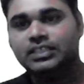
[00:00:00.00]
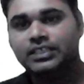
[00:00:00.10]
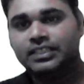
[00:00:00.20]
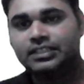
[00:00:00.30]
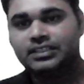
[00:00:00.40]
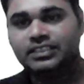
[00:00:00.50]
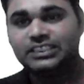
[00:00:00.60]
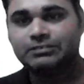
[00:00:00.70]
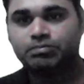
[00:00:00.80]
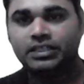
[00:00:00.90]
in
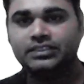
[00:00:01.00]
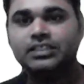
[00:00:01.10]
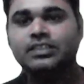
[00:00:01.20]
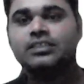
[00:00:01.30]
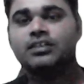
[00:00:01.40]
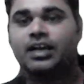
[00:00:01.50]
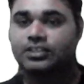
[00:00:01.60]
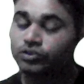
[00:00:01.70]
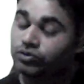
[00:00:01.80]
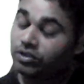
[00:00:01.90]
this phase
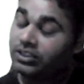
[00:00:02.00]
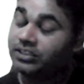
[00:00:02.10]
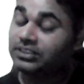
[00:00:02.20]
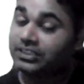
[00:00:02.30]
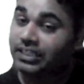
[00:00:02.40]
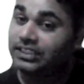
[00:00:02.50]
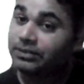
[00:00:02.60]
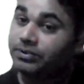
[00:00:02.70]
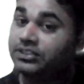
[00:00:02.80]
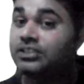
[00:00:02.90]
actually the cell
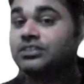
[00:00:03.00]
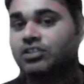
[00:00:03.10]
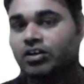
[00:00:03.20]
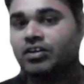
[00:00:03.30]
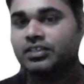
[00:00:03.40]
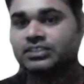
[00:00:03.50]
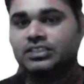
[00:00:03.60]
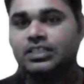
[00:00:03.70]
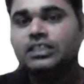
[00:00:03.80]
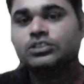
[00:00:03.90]
division occurs.
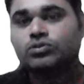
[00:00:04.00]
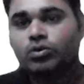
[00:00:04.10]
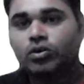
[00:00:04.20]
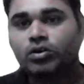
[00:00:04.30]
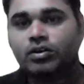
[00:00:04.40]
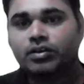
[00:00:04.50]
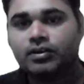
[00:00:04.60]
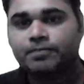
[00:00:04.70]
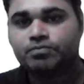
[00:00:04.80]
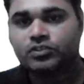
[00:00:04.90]
So
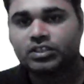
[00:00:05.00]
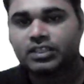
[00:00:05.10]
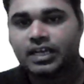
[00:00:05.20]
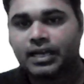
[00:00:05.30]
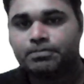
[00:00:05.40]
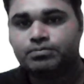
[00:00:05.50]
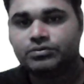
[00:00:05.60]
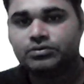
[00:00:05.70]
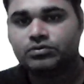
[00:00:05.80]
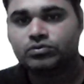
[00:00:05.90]
the
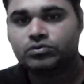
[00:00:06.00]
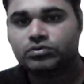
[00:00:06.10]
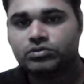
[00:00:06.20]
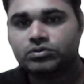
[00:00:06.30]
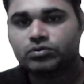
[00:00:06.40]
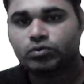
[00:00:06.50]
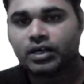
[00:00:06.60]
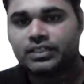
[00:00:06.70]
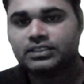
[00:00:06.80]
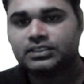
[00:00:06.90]
gap
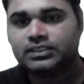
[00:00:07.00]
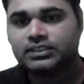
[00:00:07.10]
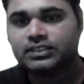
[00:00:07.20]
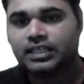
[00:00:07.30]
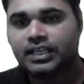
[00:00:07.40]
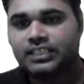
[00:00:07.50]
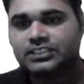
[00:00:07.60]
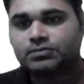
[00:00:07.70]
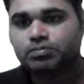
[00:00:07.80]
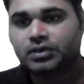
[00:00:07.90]
1
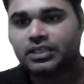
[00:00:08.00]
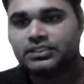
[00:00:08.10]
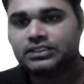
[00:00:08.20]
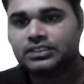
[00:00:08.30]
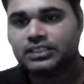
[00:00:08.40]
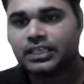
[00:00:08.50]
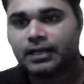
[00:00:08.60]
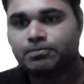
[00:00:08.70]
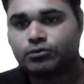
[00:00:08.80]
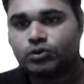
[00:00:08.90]
S phase,
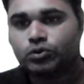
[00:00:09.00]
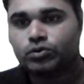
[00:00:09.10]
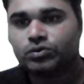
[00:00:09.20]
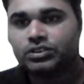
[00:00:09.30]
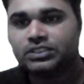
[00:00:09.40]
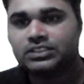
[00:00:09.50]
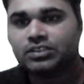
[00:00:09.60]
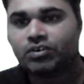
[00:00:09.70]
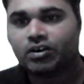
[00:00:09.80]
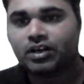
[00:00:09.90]
gap 2 is
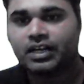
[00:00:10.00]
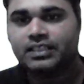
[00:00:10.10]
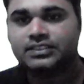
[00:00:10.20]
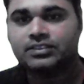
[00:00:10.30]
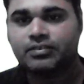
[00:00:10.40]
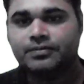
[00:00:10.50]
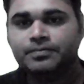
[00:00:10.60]
called as the